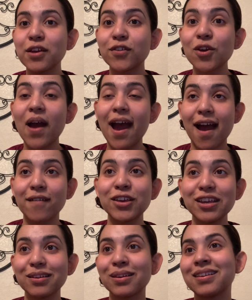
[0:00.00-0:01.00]
If you
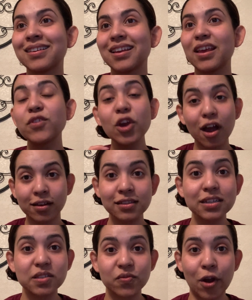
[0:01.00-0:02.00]
gotten
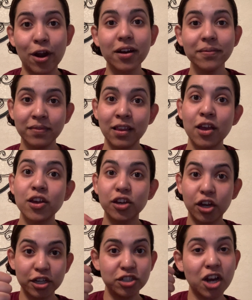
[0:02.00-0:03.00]
this far,
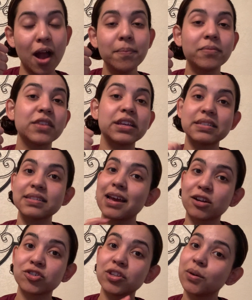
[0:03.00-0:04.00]
good job. This is
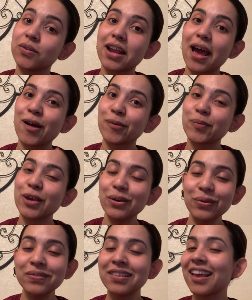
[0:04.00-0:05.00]
actually going to help
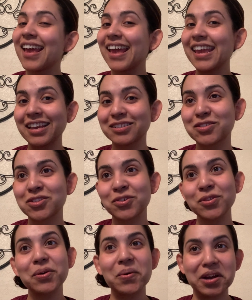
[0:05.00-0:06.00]
you answer
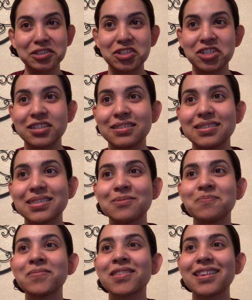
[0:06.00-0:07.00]
the questions.
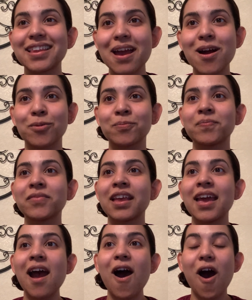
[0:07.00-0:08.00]
Now,
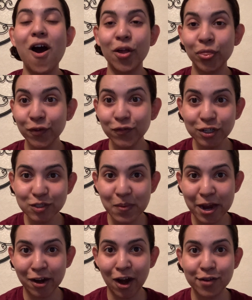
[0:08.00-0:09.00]
on the first
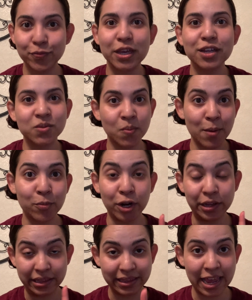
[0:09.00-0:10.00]
paragraph, because remember,
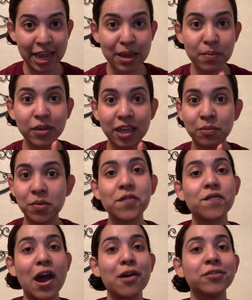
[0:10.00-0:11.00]
a claim can be
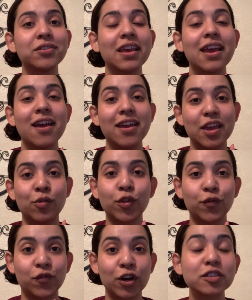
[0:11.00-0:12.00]
found in
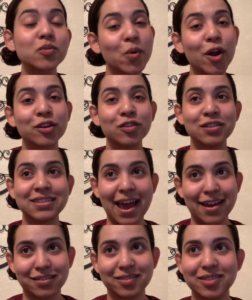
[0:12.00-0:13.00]
the first part of the
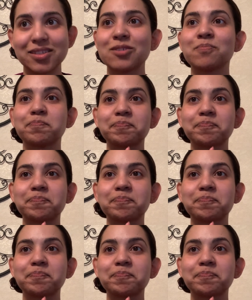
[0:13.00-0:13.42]
text.